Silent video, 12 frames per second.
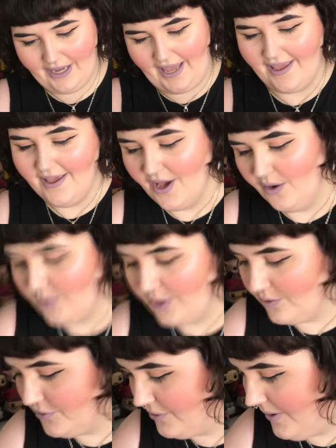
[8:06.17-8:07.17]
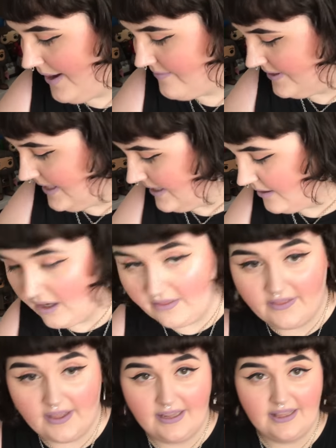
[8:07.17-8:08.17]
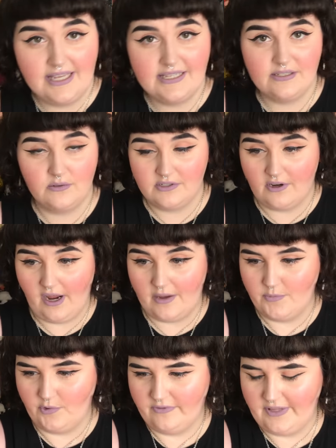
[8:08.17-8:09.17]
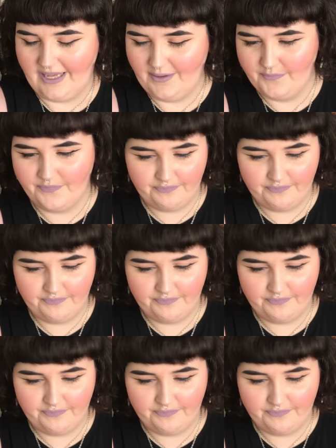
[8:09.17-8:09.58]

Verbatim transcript: Okay, we'll go through everything on the list. Oh, sorry, I moved that.